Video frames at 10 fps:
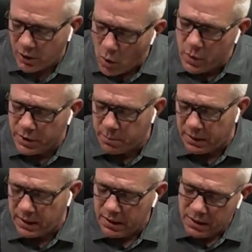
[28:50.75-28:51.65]
Go with
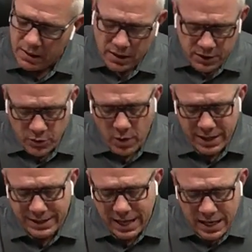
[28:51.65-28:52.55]
me to
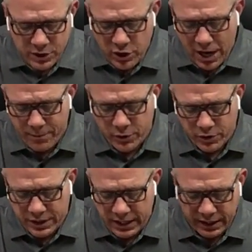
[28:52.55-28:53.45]
Isaiah chapter
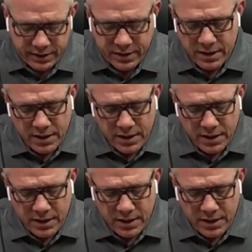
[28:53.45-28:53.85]
6,